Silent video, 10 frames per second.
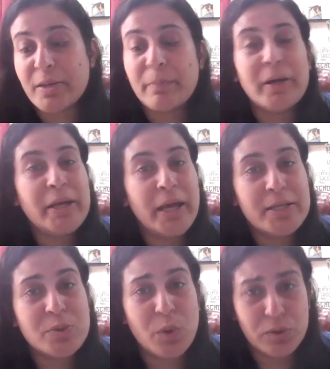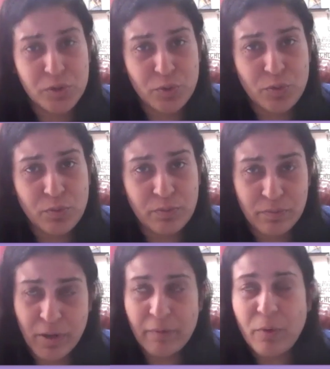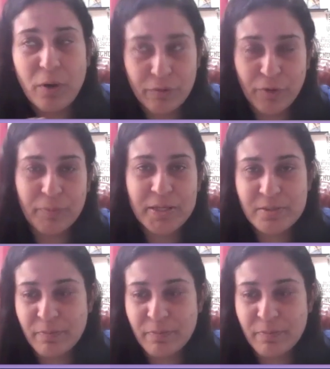Somebody has gone through, God forbid,